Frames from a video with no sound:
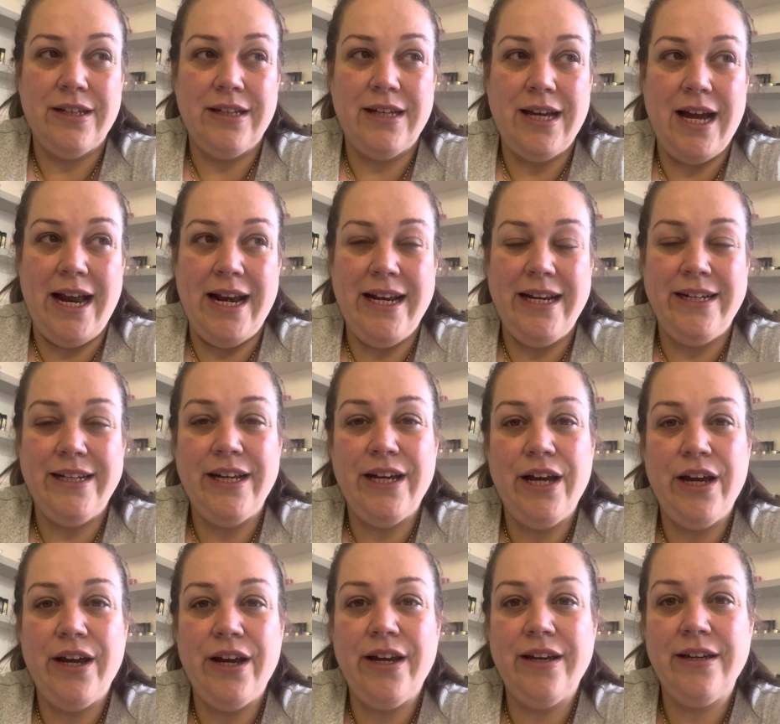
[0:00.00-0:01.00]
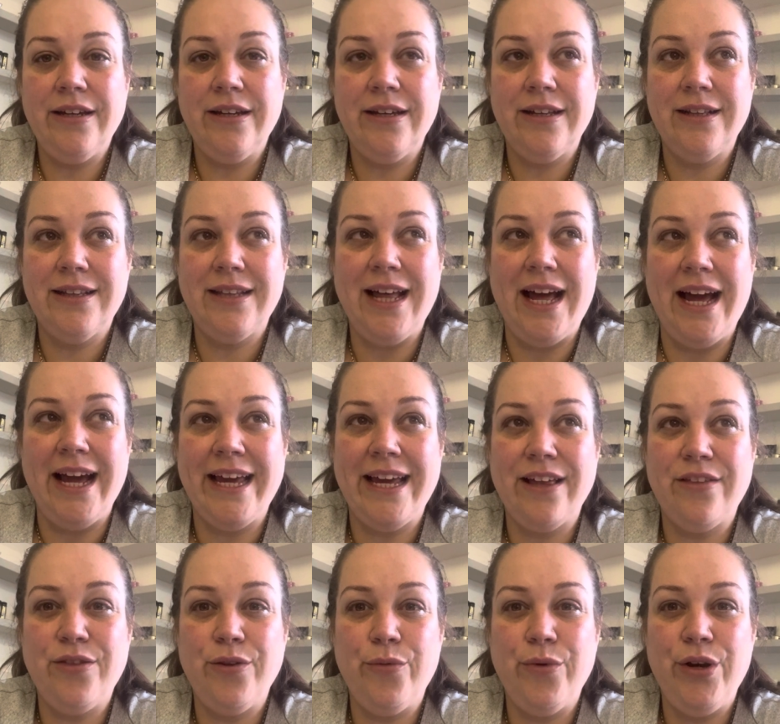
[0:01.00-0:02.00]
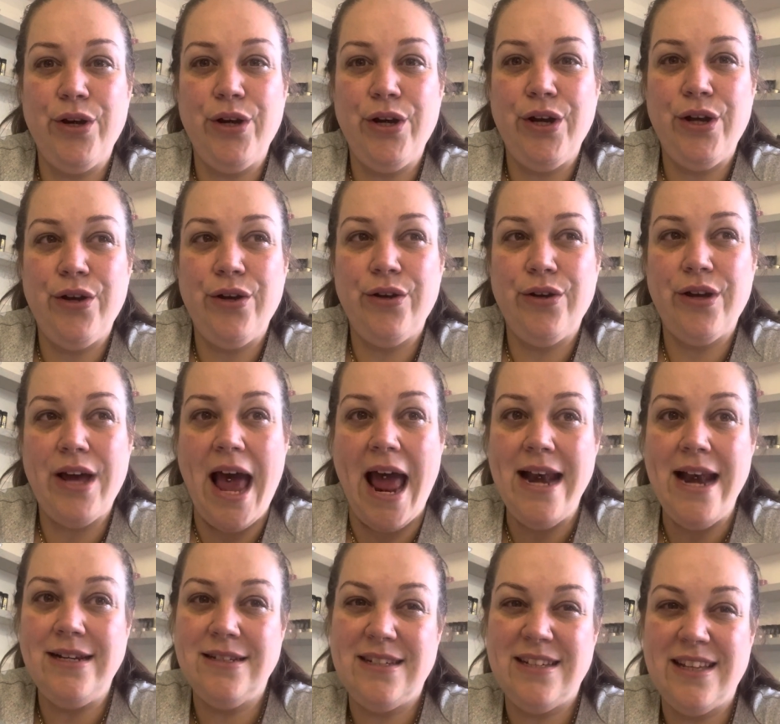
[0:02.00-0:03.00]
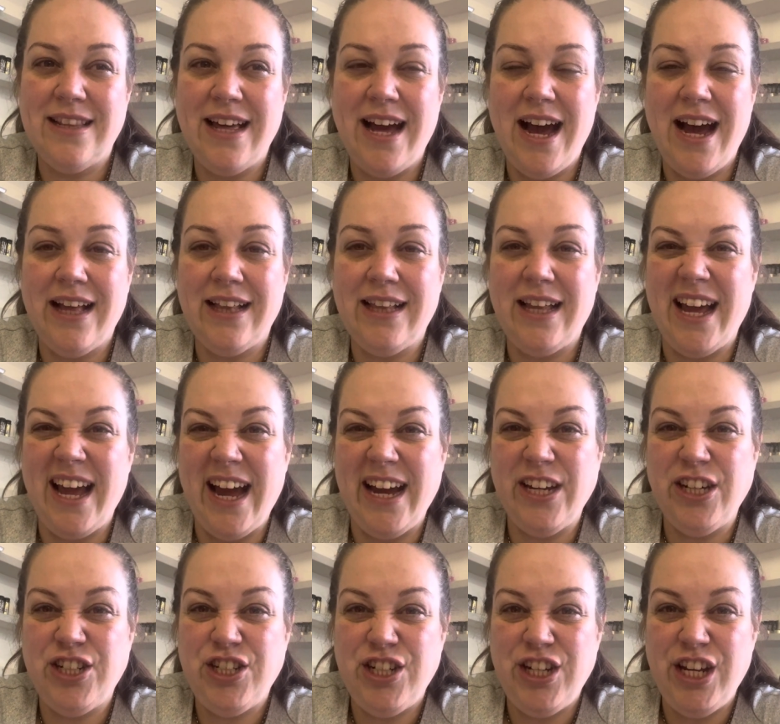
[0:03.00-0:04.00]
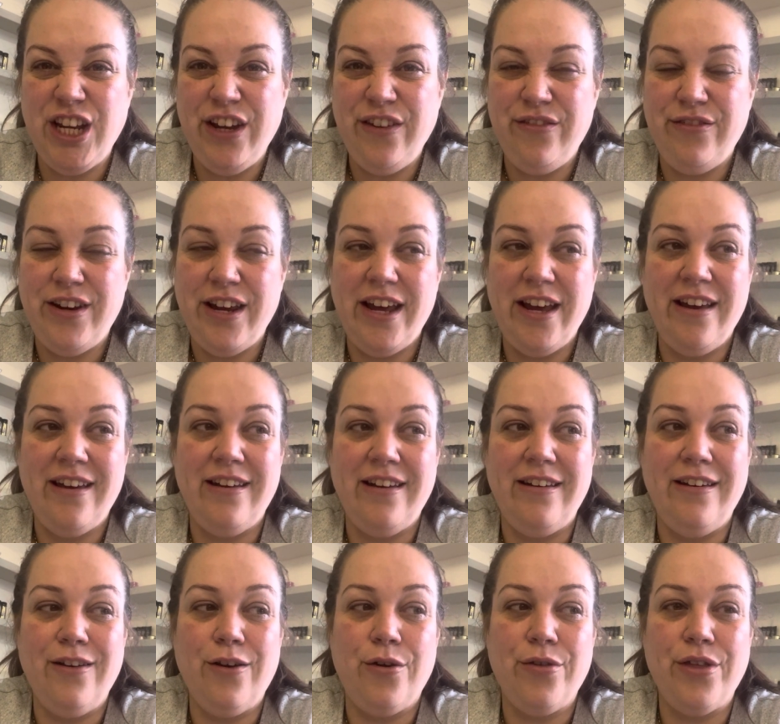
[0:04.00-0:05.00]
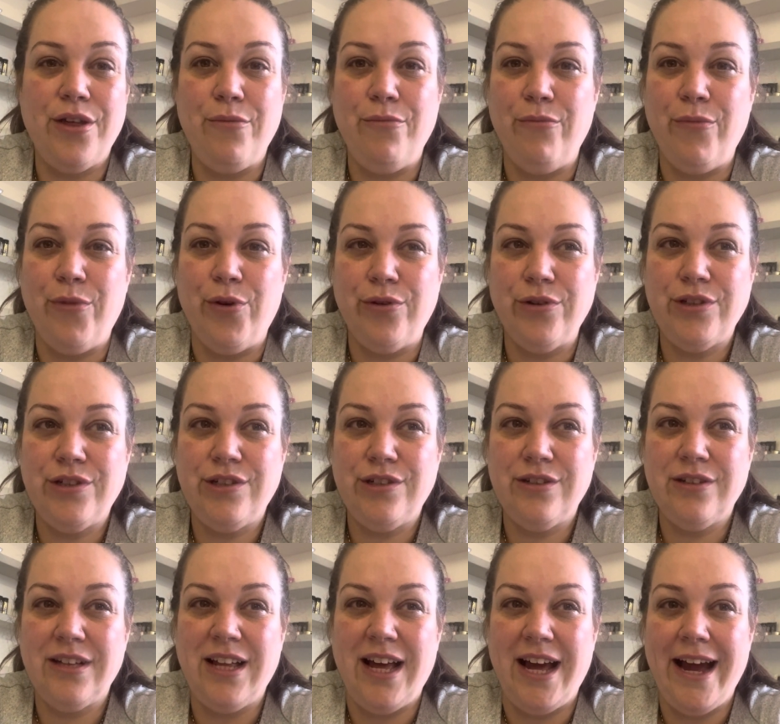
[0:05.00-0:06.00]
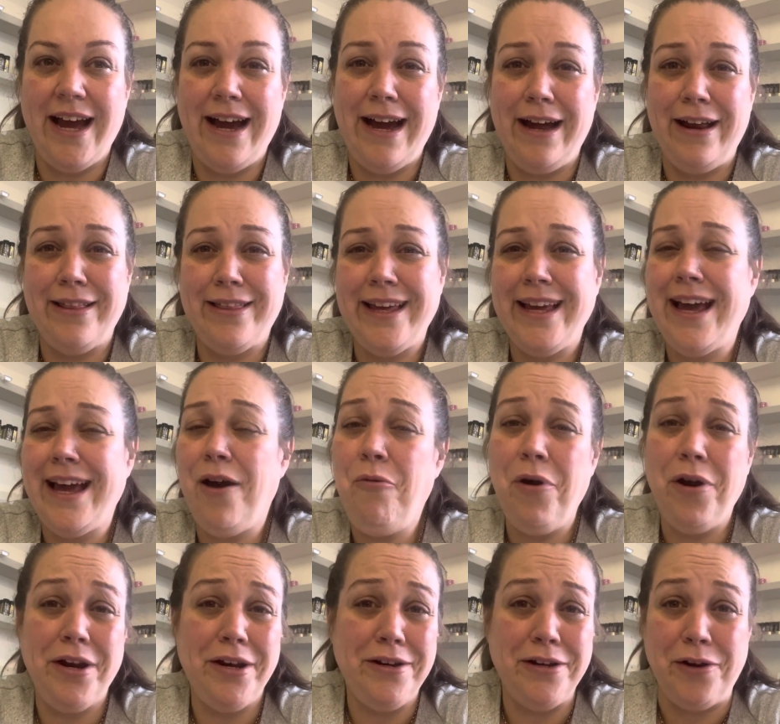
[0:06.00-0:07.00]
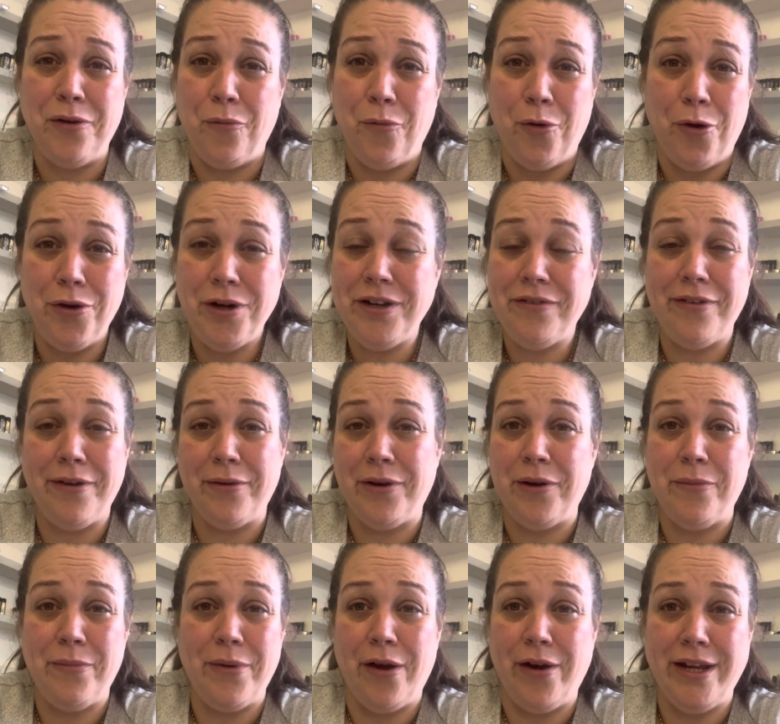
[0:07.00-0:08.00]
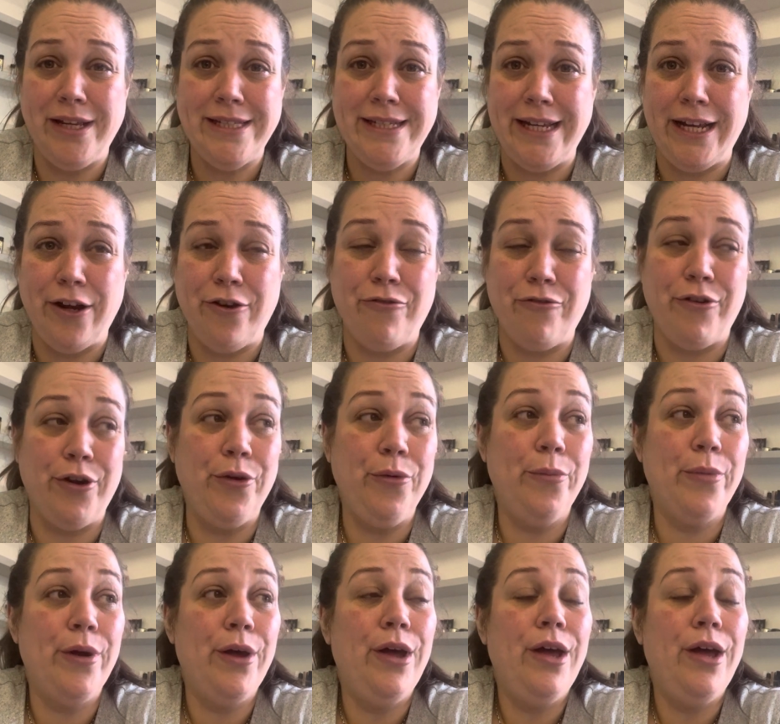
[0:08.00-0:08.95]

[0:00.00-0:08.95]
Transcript: I don't know, like there were no end to that. I achieved it and nothing much. Like, I think I wanted an award, if I'm going to be honest, in group.